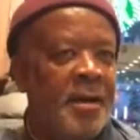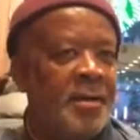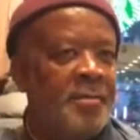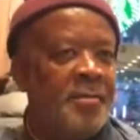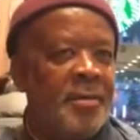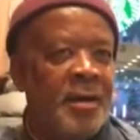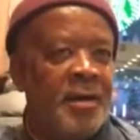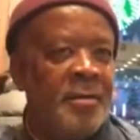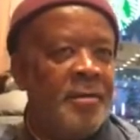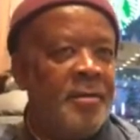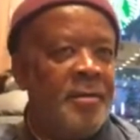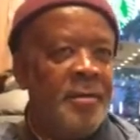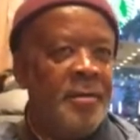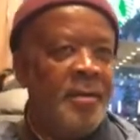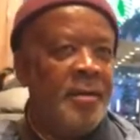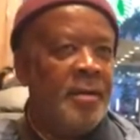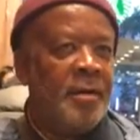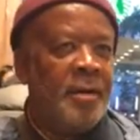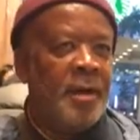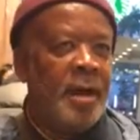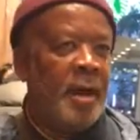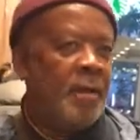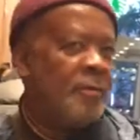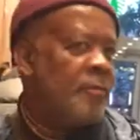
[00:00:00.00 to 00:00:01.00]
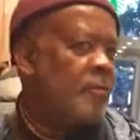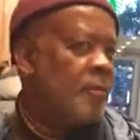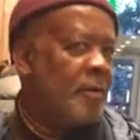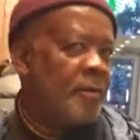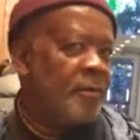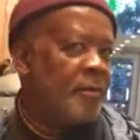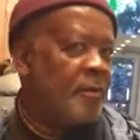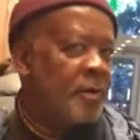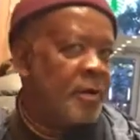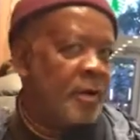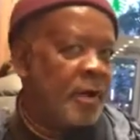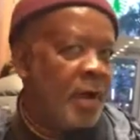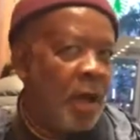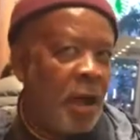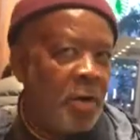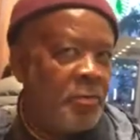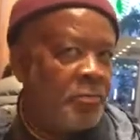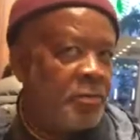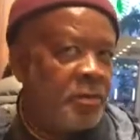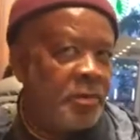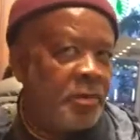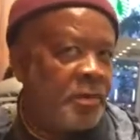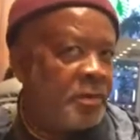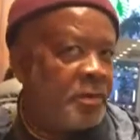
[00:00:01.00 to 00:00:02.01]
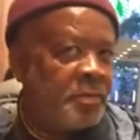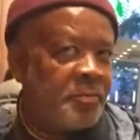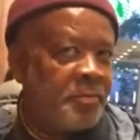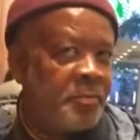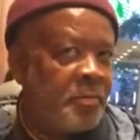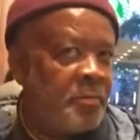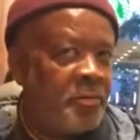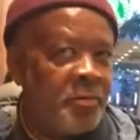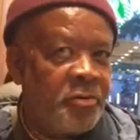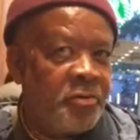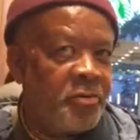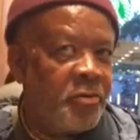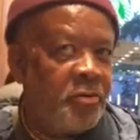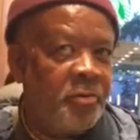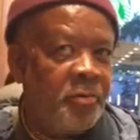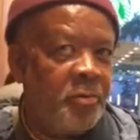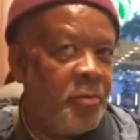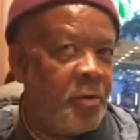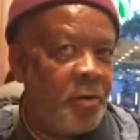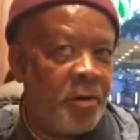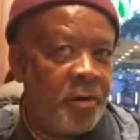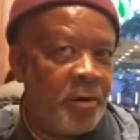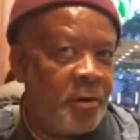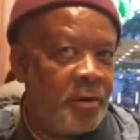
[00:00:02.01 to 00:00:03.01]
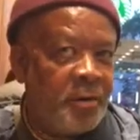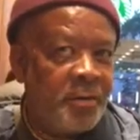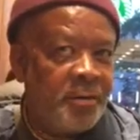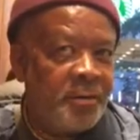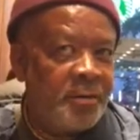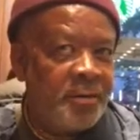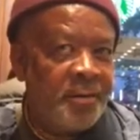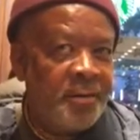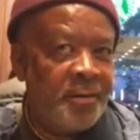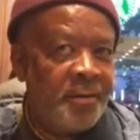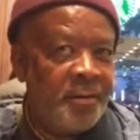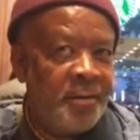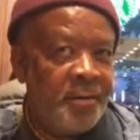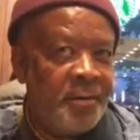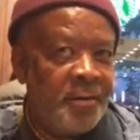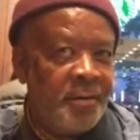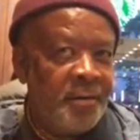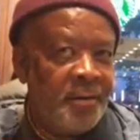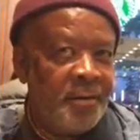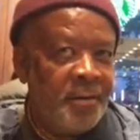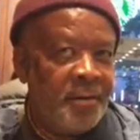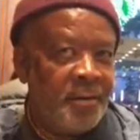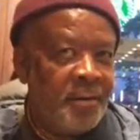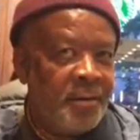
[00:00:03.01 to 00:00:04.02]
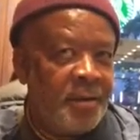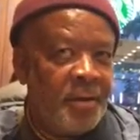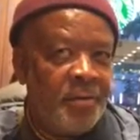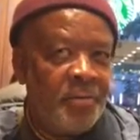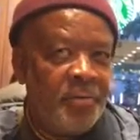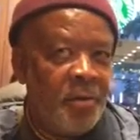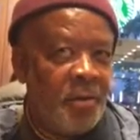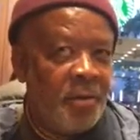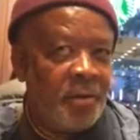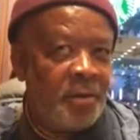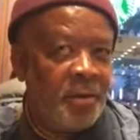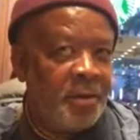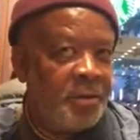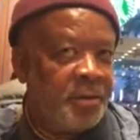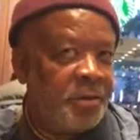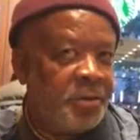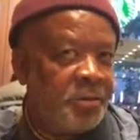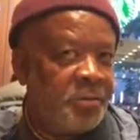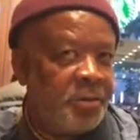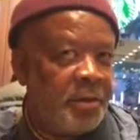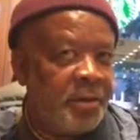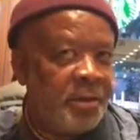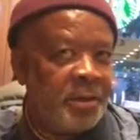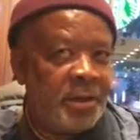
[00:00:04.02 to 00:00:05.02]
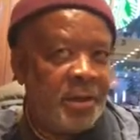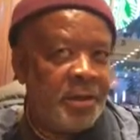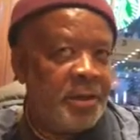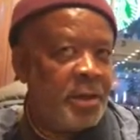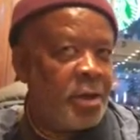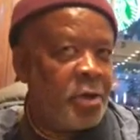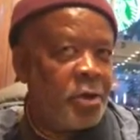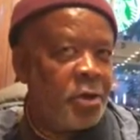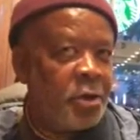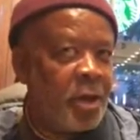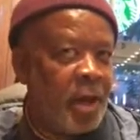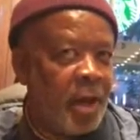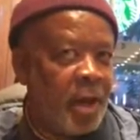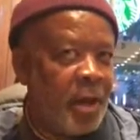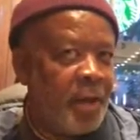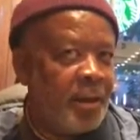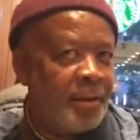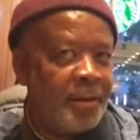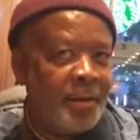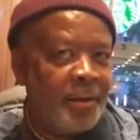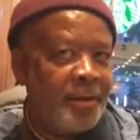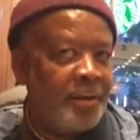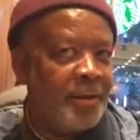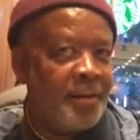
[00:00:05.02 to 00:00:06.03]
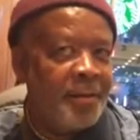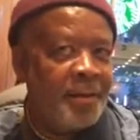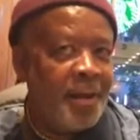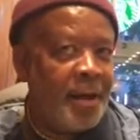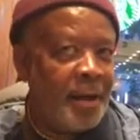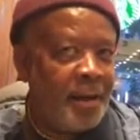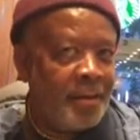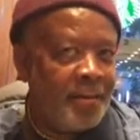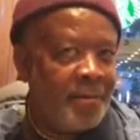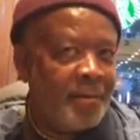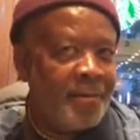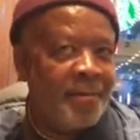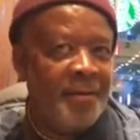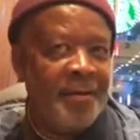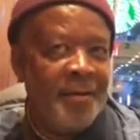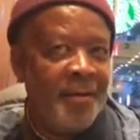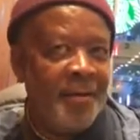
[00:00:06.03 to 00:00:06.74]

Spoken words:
He said, have you ever encountered the spiritual walkers? They walk in the streets and they chant and they dance.